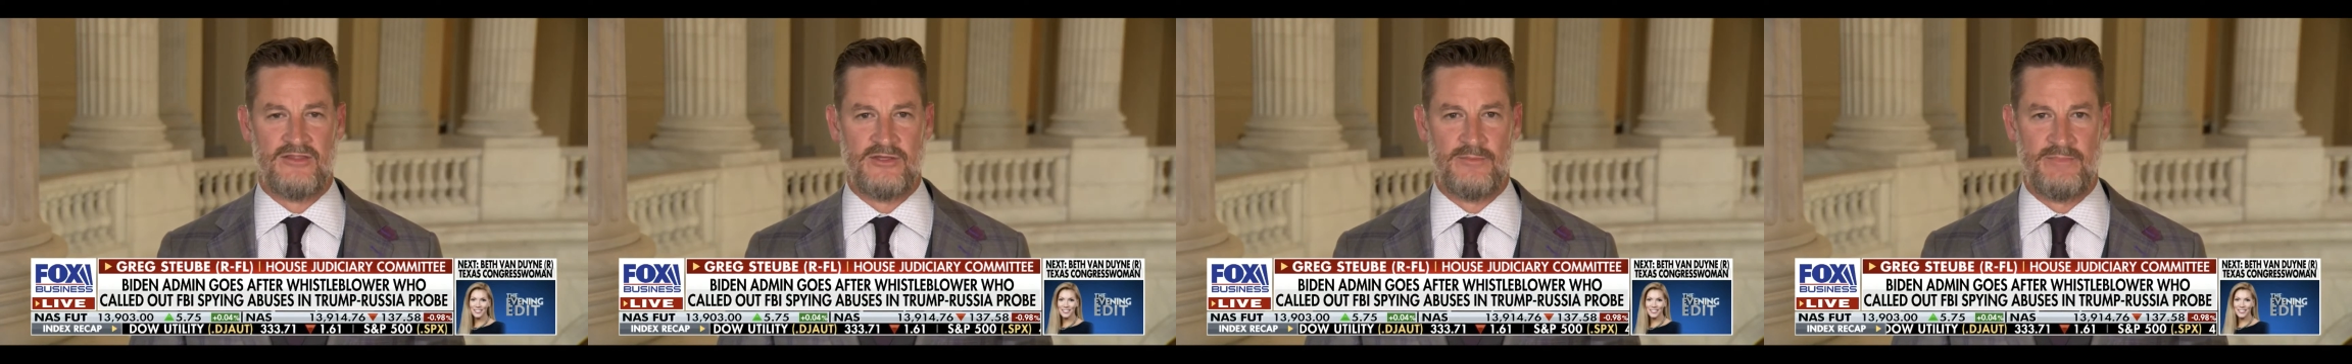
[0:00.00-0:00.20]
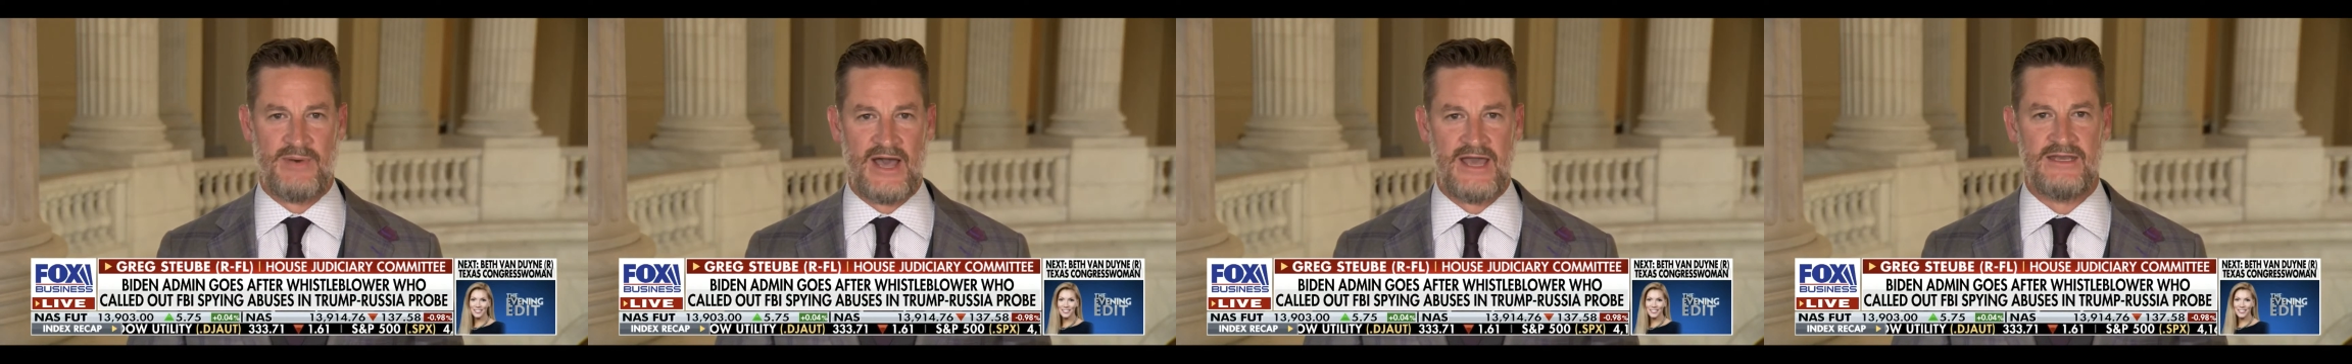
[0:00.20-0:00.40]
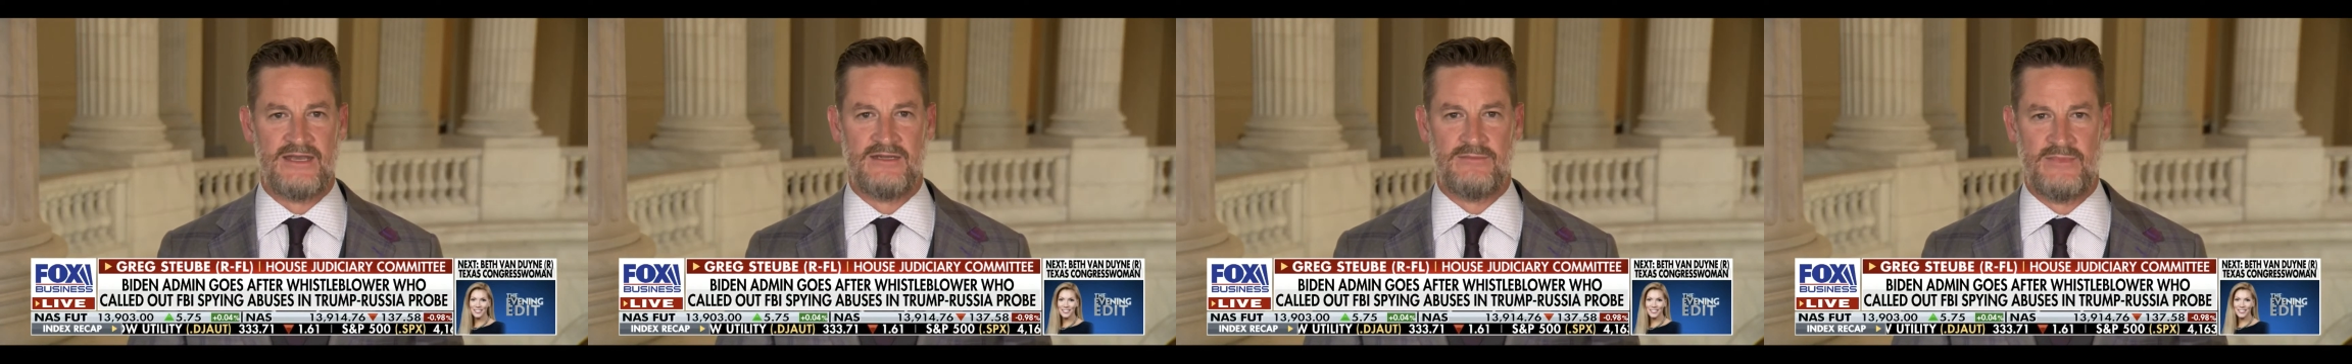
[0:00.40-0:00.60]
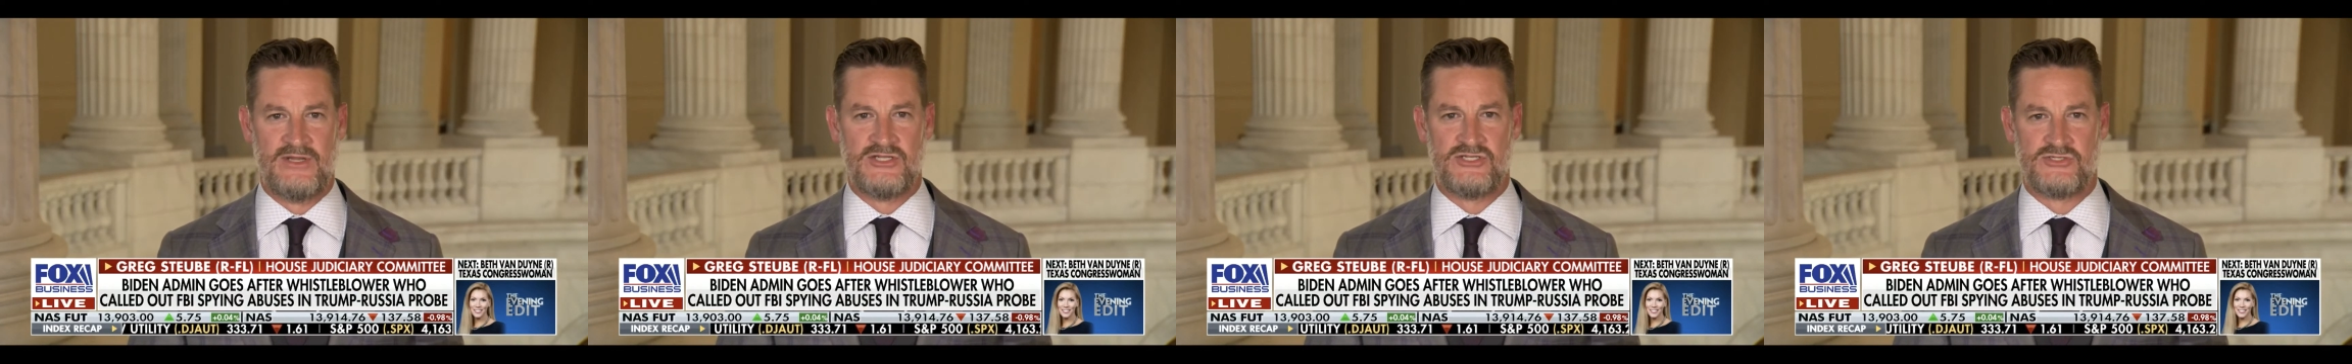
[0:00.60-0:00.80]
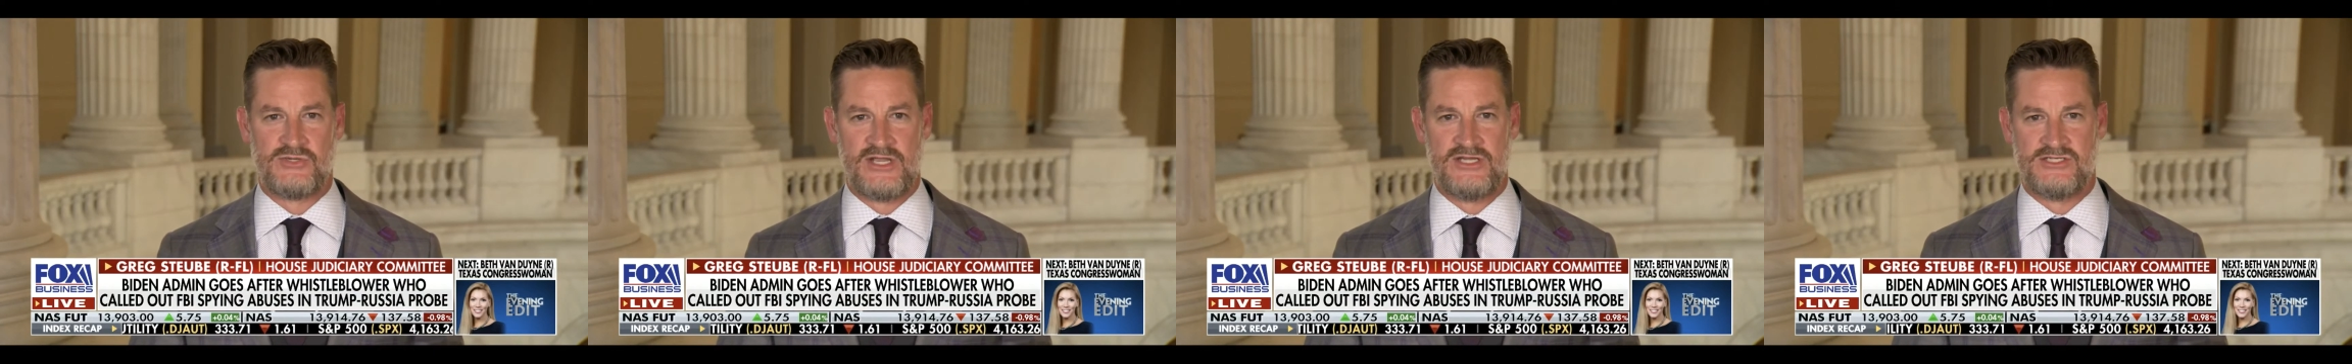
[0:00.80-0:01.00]
the Biden
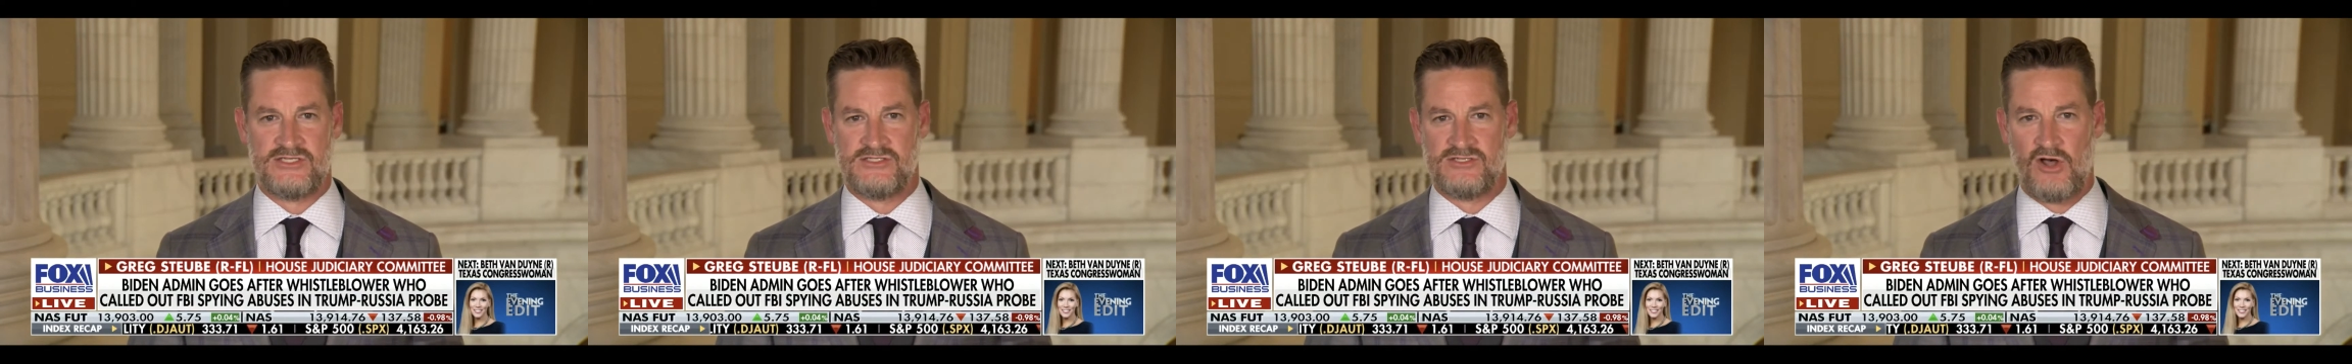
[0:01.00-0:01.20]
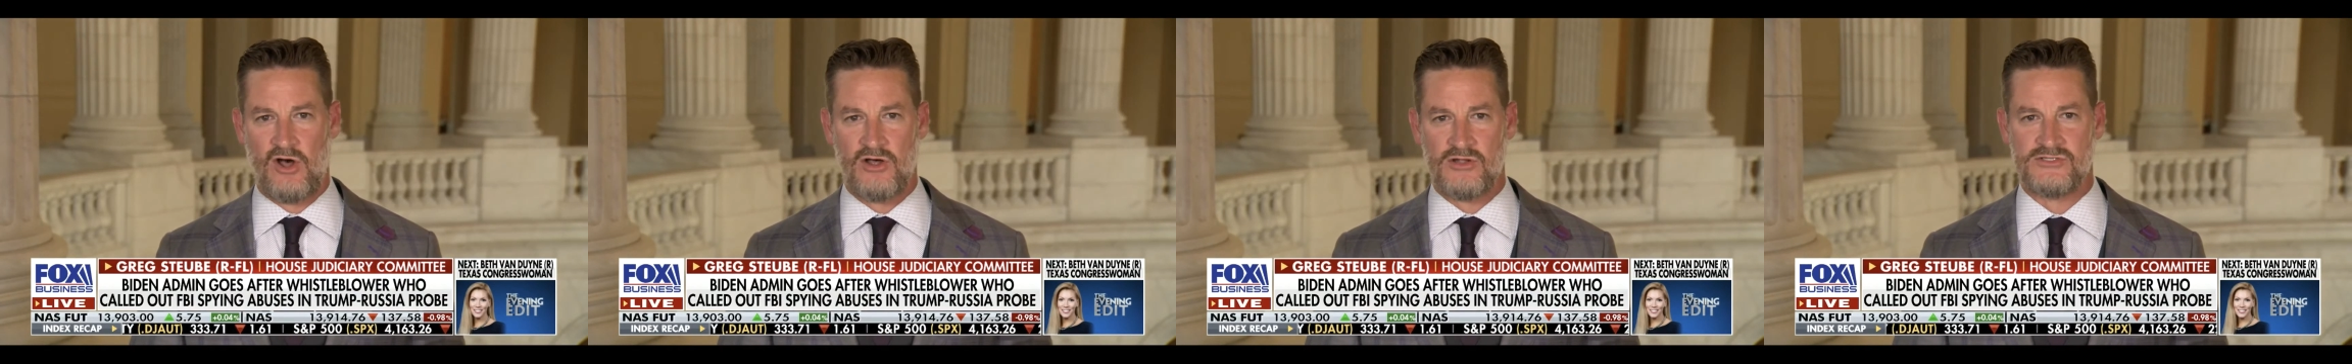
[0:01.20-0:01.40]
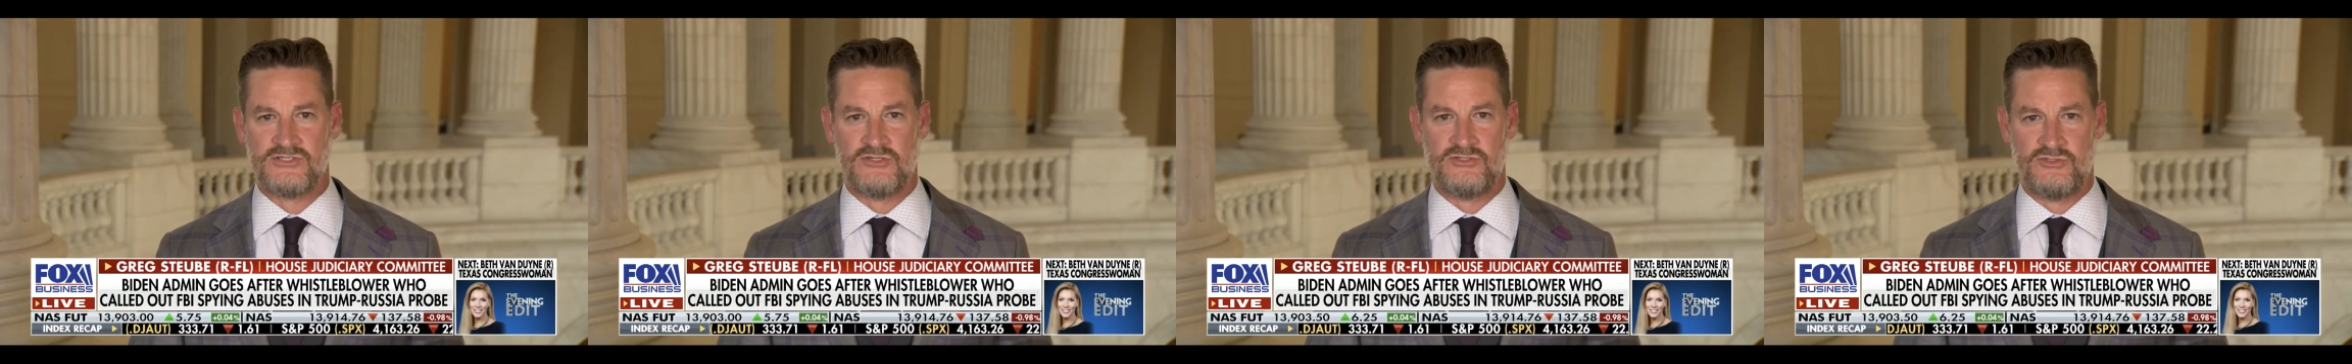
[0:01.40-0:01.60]
administration is also